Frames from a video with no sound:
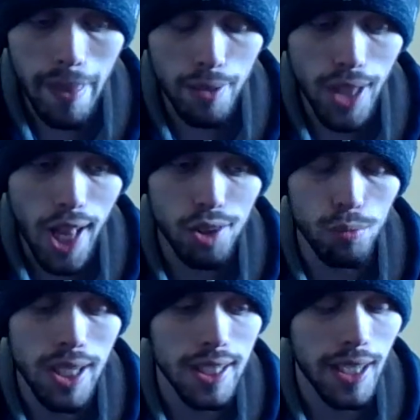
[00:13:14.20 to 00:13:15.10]
last
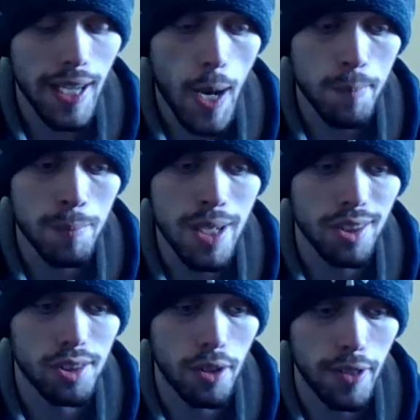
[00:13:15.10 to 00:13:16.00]
week up in
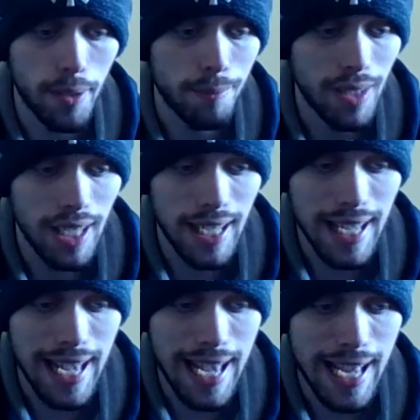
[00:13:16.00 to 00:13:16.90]
Minnesota.
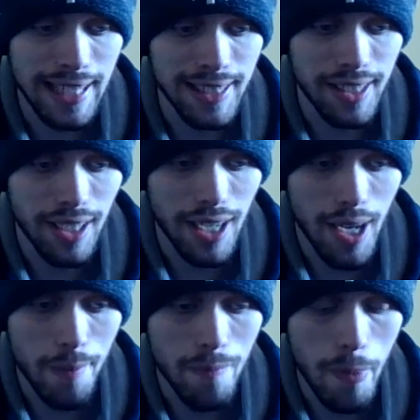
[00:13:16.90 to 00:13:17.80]
And
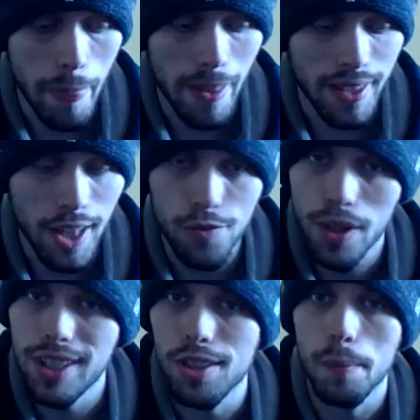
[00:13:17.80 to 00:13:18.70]
that's
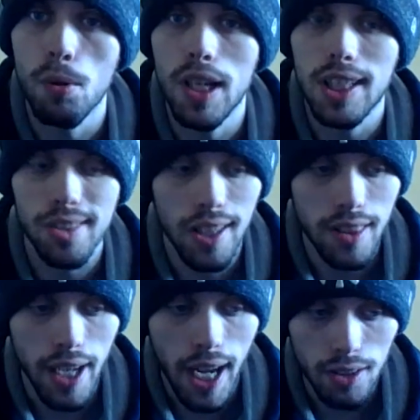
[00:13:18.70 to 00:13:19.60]
very disappointing because
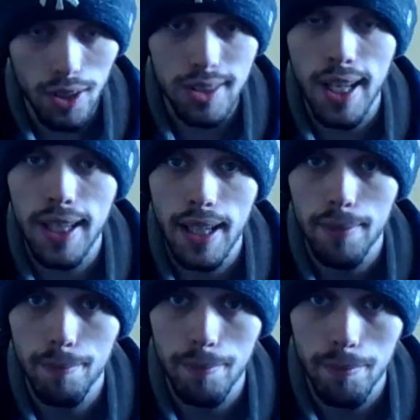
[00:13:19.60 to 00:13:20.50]

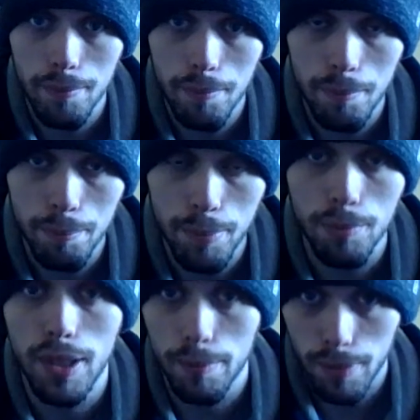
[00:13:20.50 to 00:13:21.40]

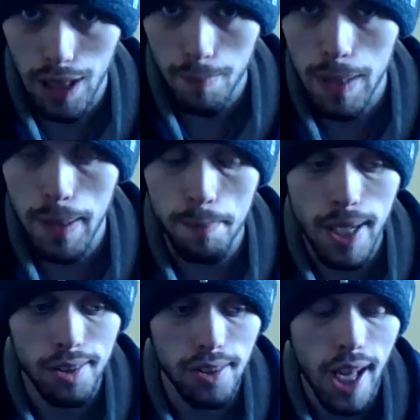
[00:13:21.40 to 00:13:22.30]
but when I made my
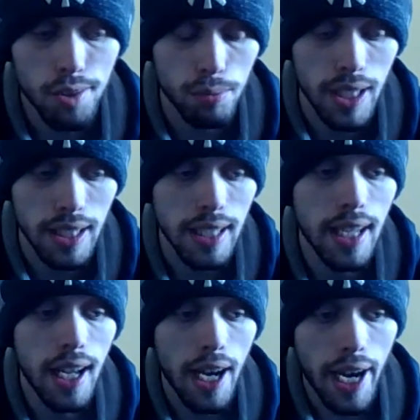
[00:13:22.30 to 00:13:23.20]
picks last week,
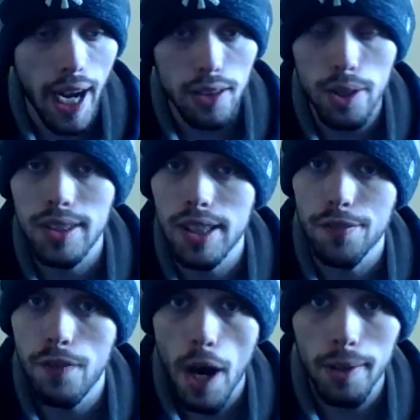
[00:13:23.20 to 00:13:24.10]
I looked at the
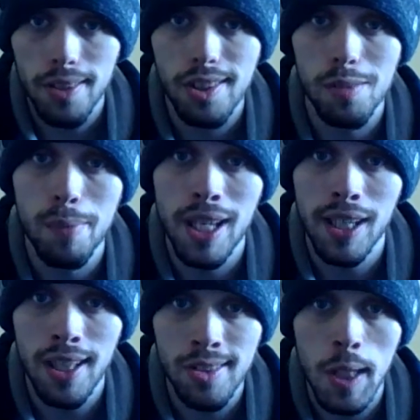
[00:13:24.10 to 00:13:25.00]
Falcons as
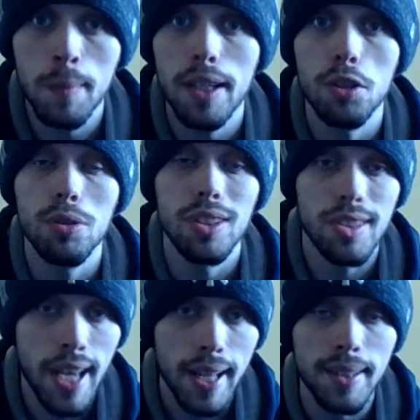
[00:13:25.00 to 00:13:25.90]
being a team that could
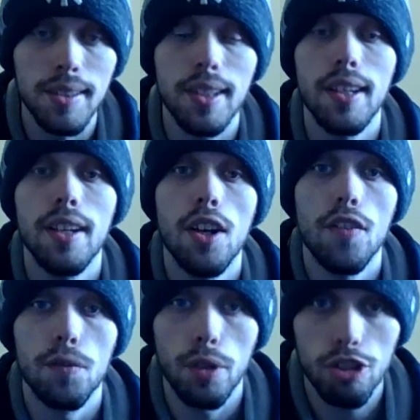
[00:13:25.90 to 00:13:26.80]
contend
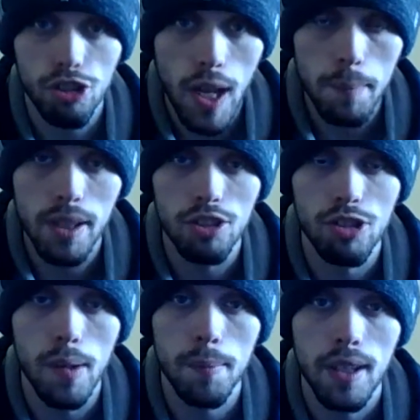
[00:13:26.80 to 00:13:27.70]
for a
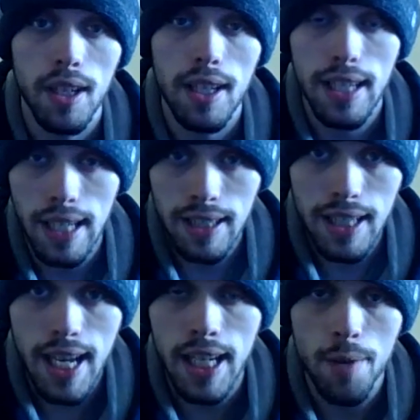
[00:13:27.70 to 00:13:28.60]
championship in
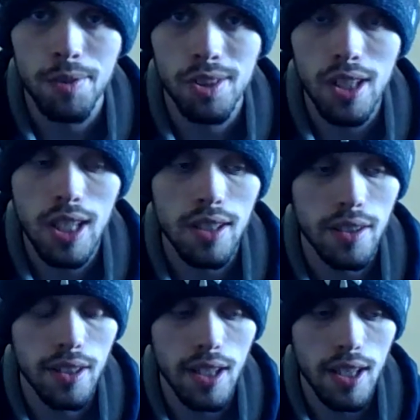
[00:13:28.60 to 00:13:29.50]
the NFC
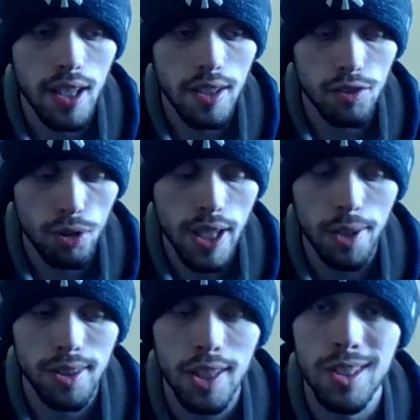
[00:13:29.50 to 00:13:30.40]
in
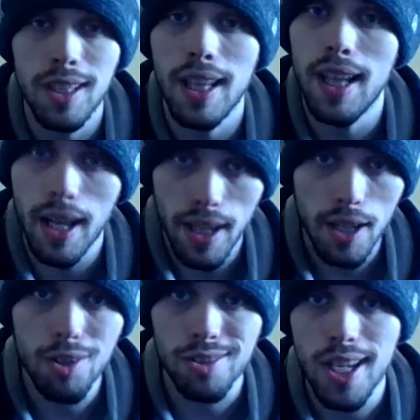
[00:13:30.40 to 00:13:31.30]
2019. And I
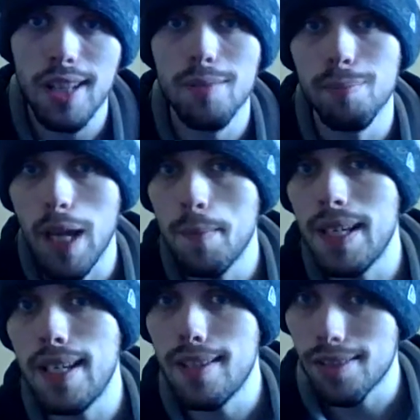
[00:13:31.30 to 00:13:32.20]
understand
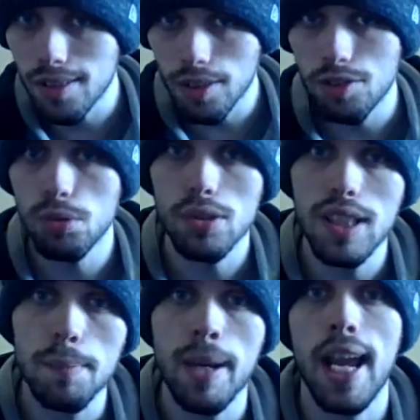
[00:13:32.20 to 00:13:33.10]
maybe it's a little too early
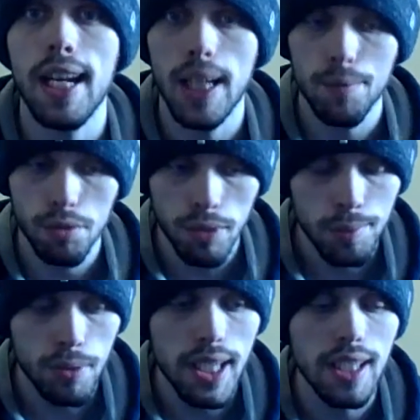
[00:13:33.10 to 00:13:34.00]
to panic after
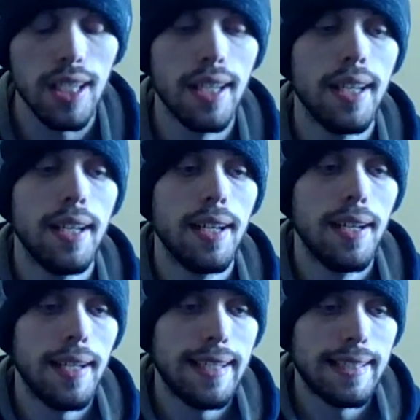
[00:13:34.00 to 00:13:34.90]
1 week,
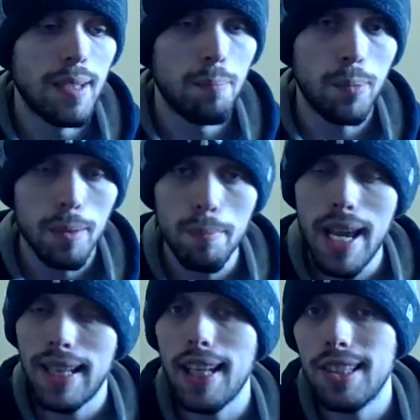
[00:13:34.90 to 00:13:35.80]
but
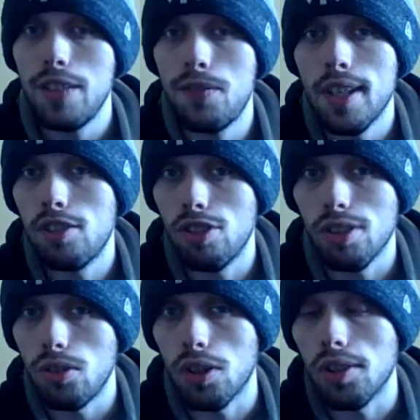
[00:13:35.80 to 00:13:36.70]
man, that defense
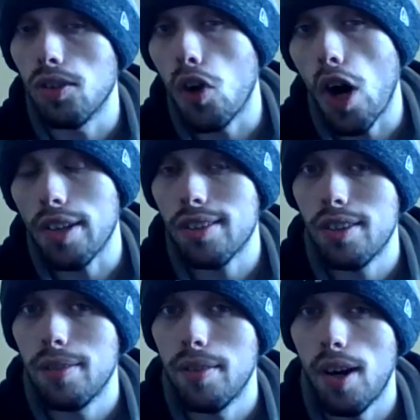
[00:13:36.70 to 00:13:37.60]
just looked
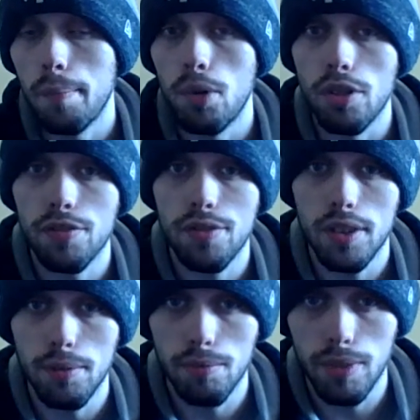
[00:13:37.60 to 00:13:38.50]
lost on both
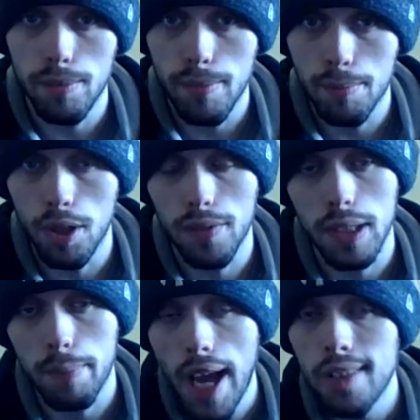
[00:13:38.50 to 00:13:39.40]
in
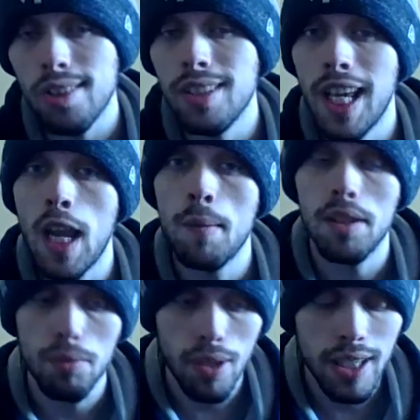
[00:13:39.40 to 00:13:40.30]
the passing game and
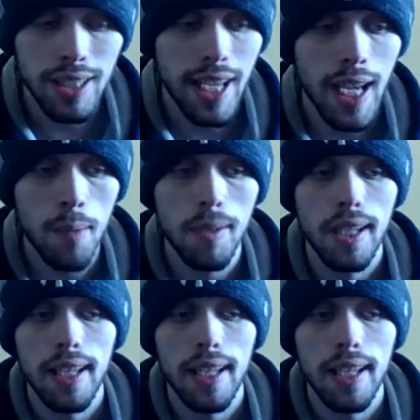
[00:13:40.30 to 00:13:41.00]
the running game.